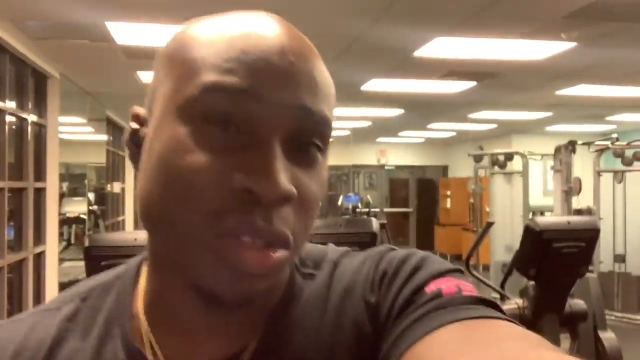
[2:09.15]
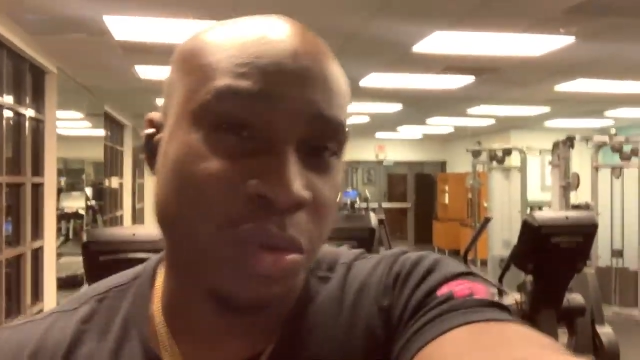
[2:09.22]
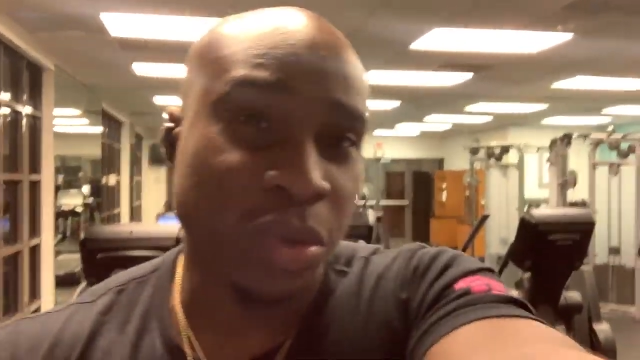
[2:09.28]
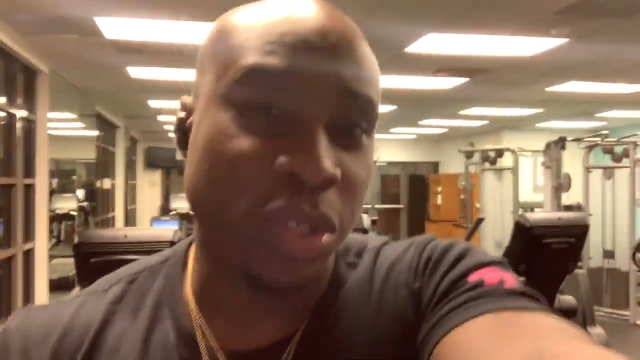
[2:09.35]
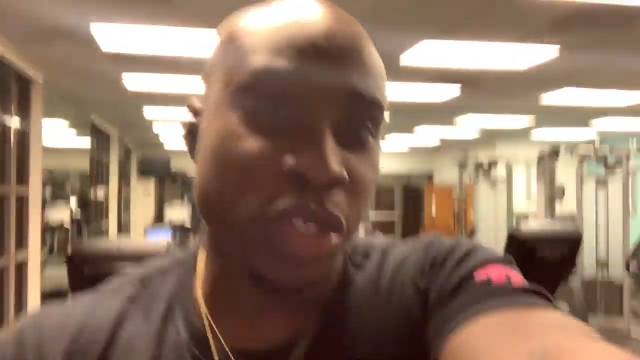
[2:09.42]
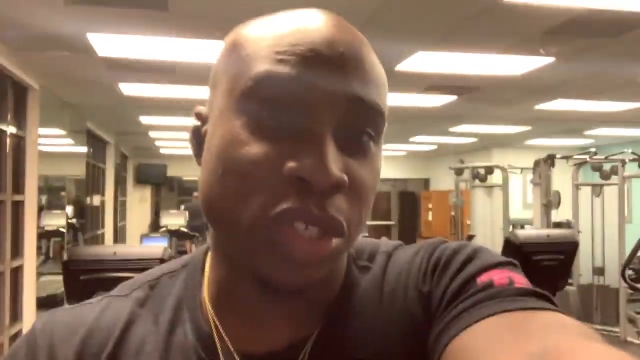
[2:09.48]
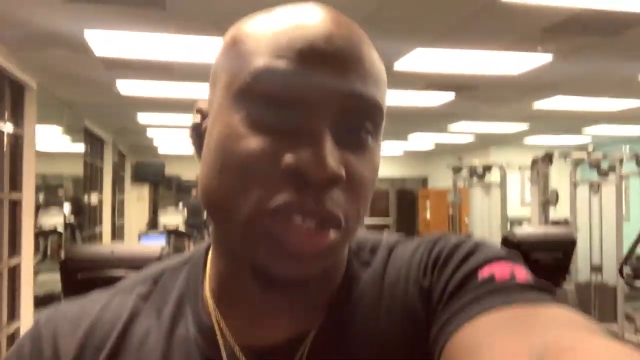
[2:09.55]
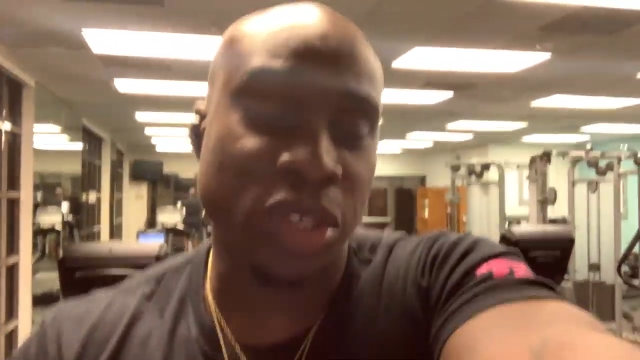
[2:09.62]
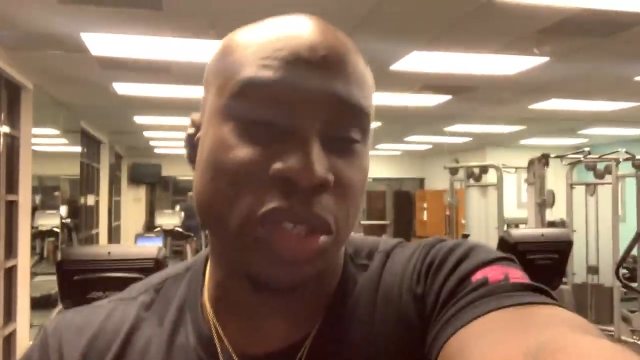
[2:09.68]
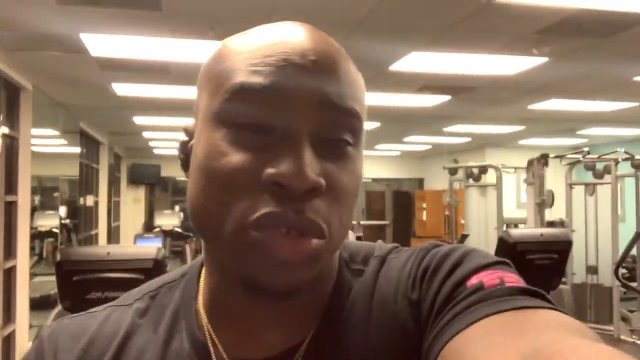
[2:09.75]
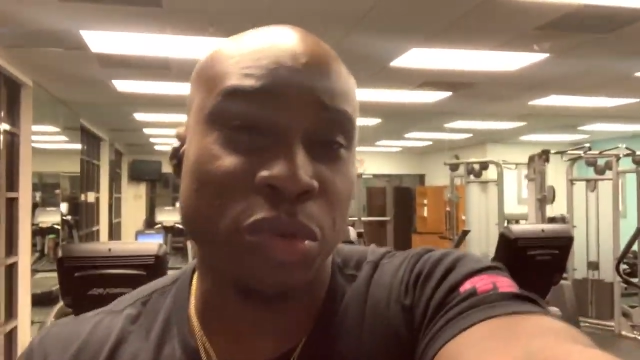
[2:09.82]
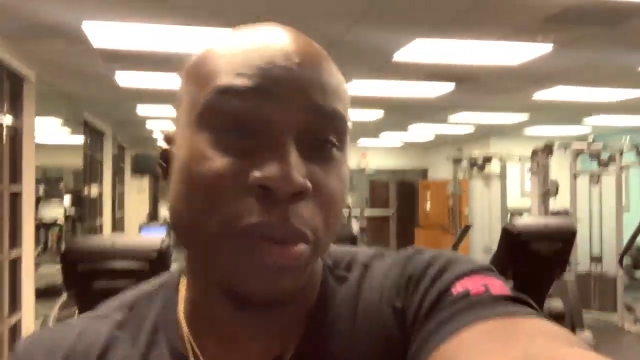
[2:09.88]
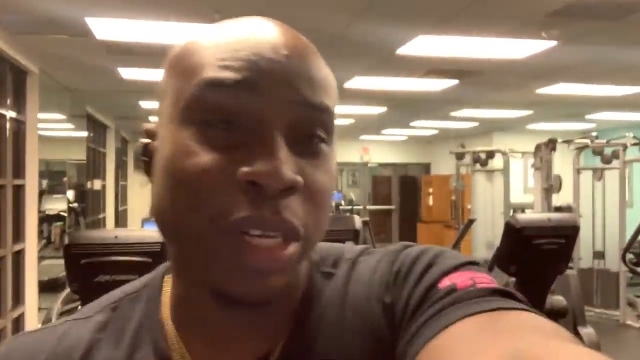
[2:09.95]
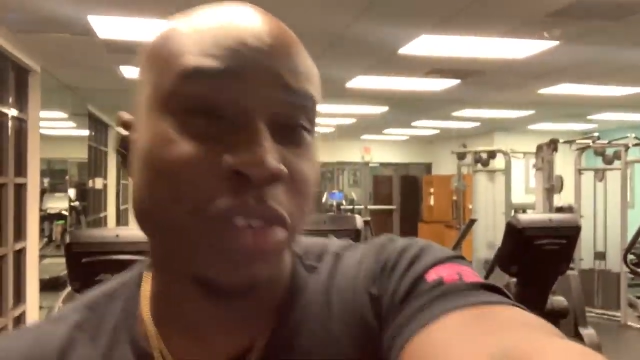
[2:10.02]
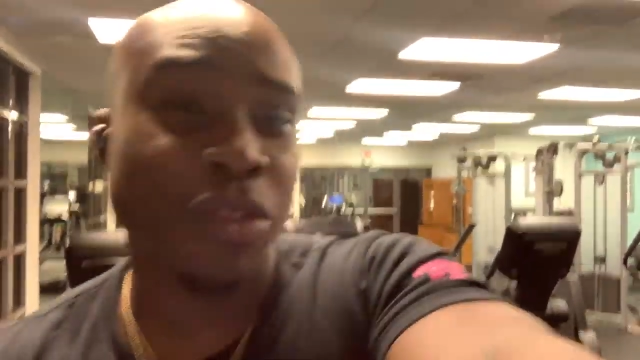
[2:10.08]
it was just
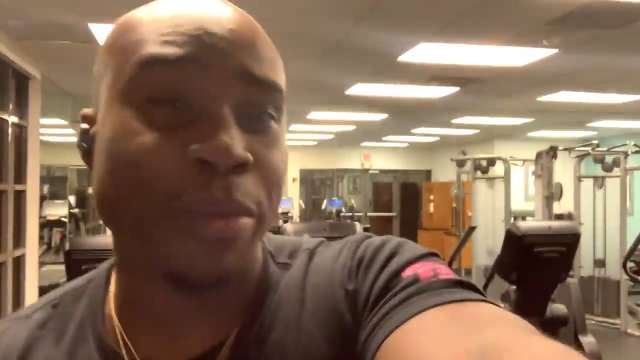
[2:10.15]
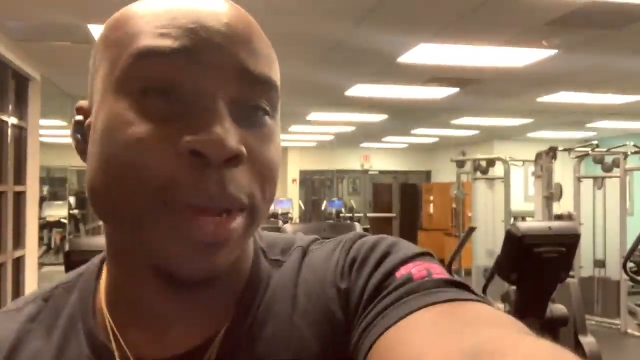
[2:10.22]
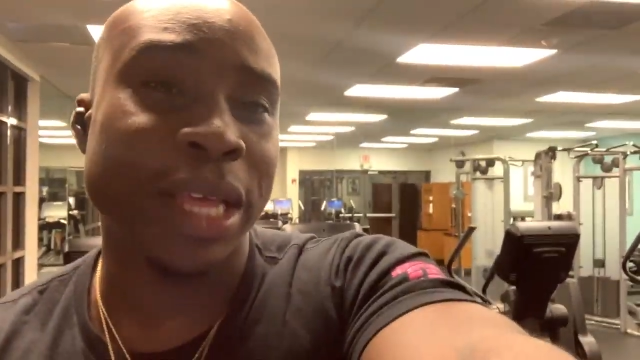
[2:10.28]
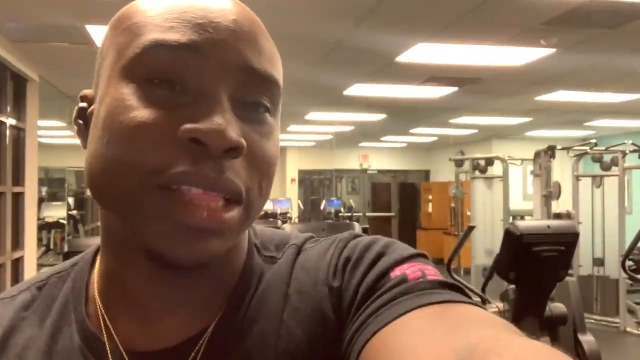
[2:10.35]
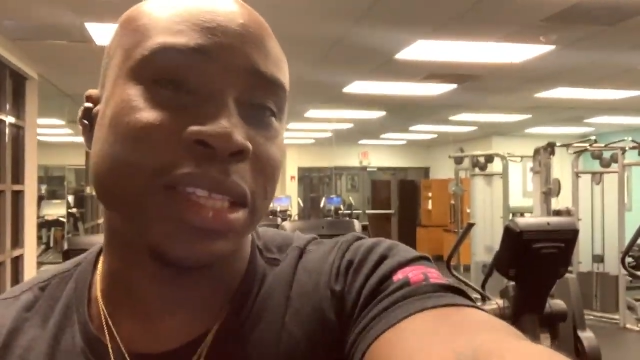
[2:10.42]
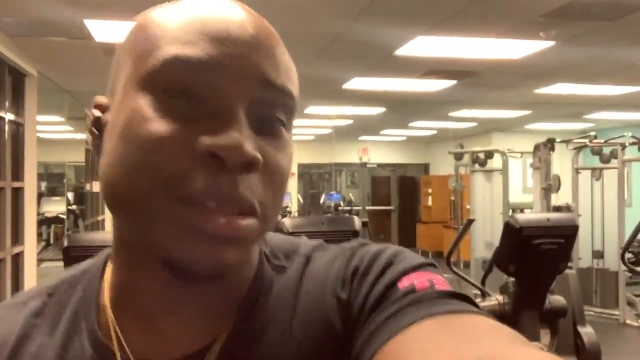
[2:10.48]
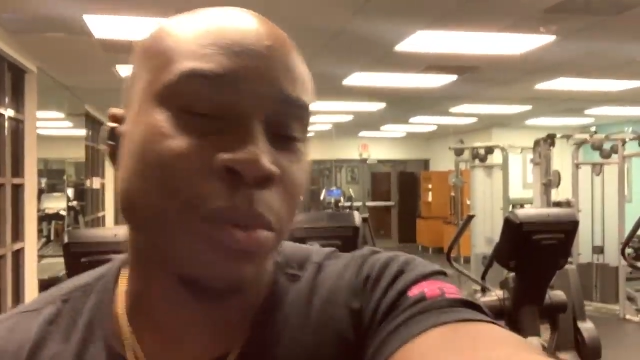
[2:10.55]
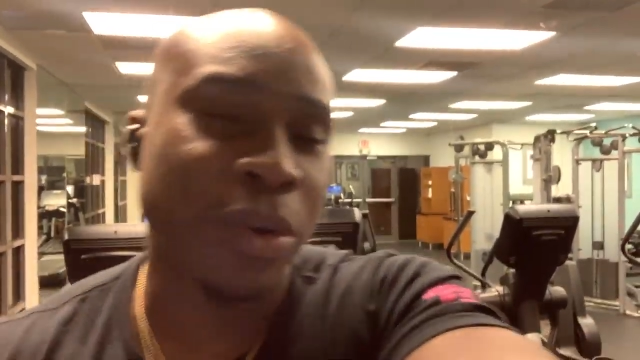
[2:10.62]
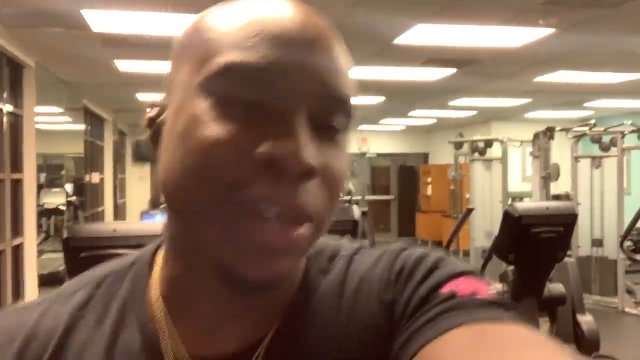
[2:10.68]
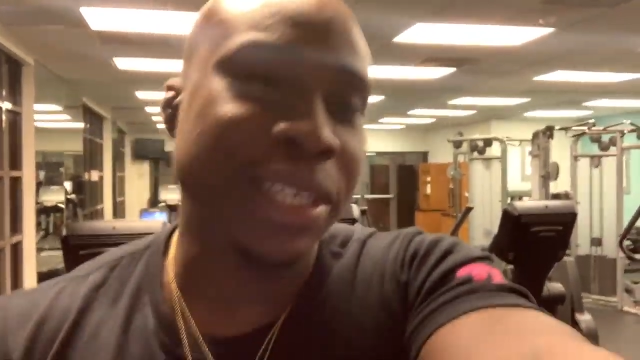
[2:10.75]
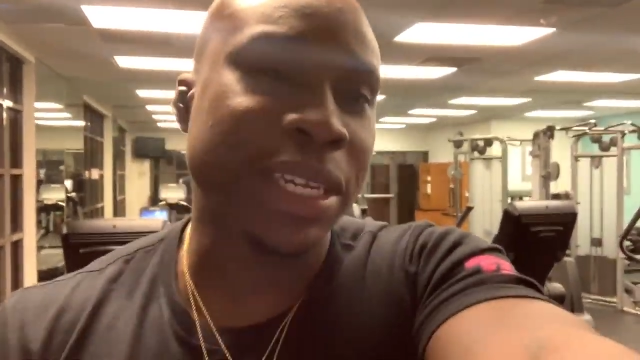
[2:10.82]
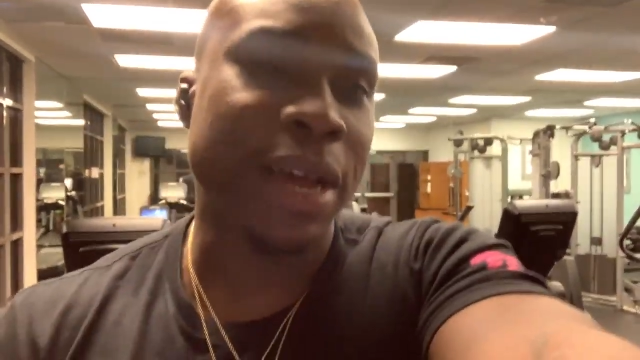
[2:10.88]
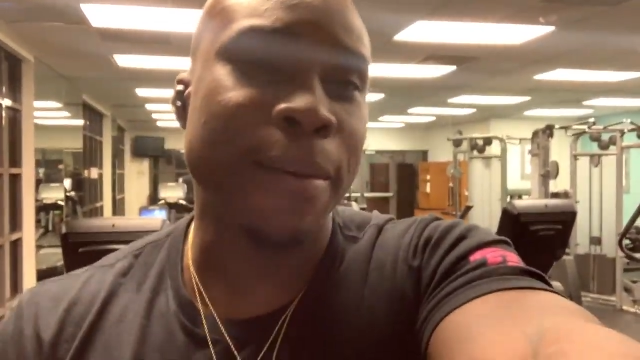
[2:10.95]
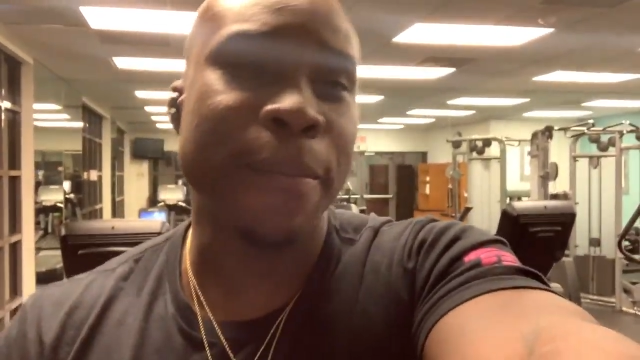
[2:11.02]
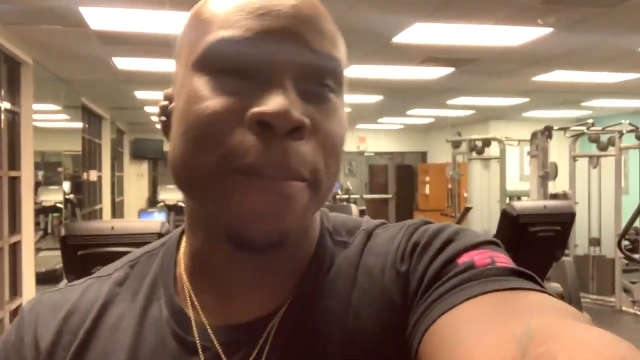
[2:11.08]
too much for me at this point in
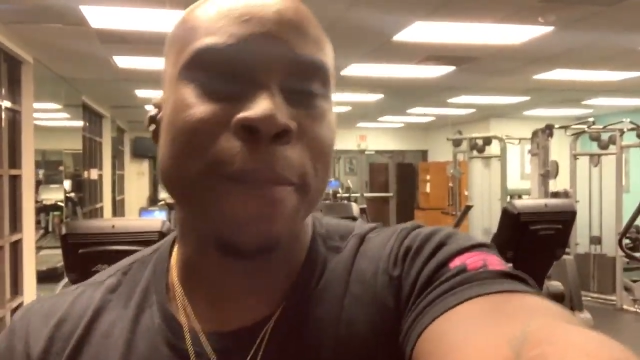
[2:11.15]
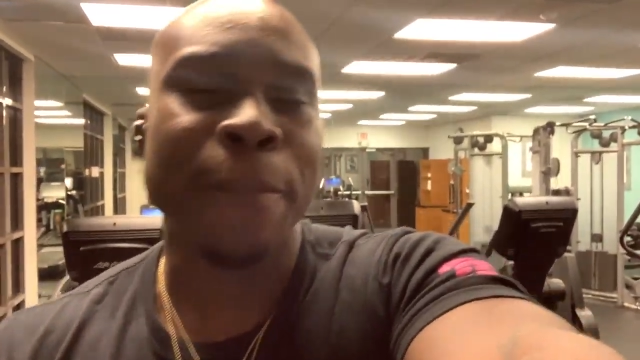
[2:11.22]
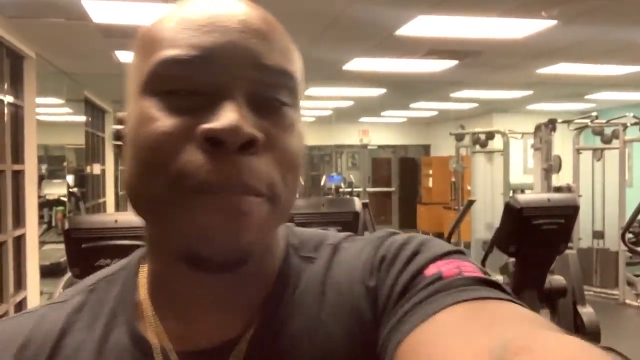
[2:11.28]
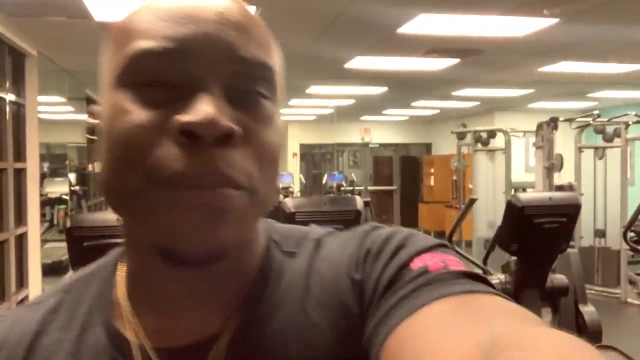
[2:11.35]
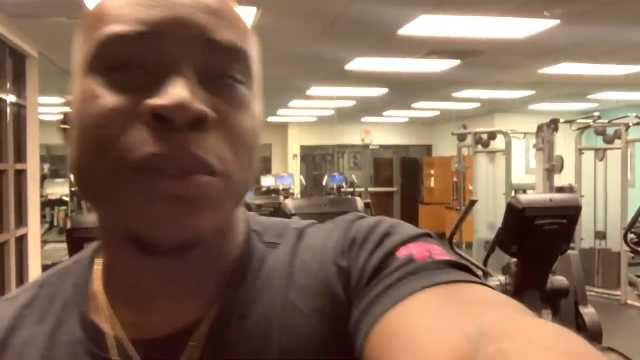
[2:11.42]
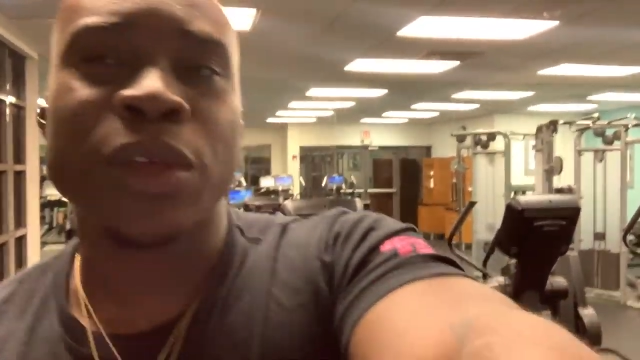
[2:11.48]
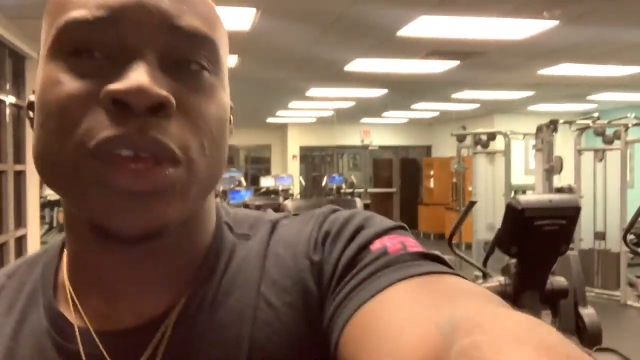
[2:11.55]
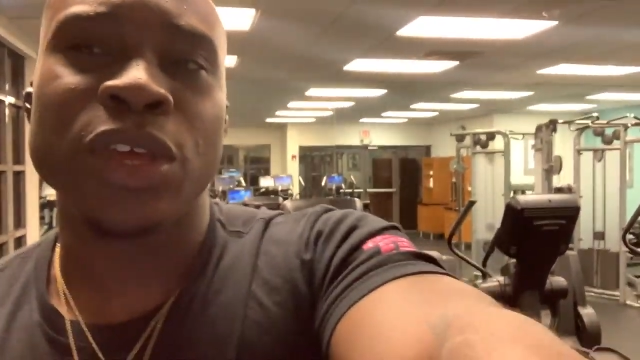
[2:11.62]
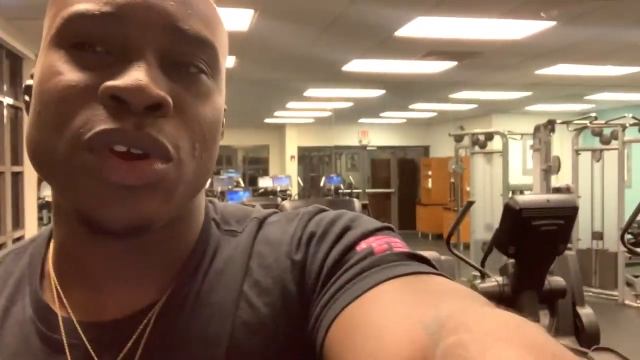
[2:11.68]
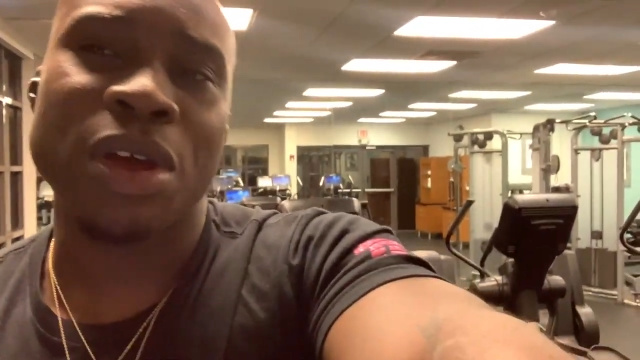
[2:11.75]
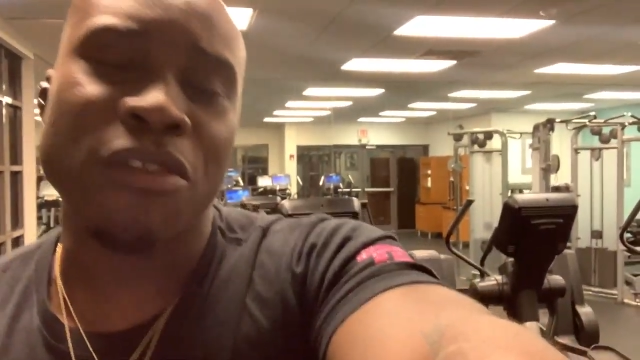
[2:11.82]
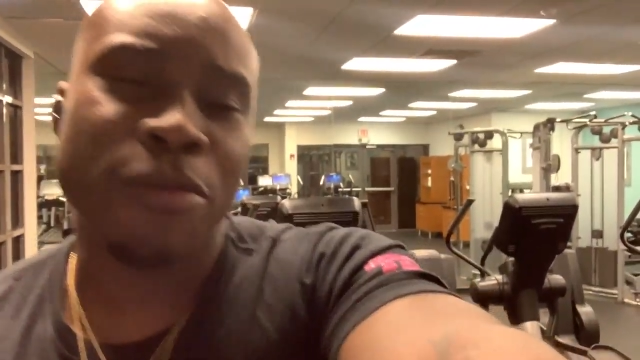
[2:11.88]
time. You know,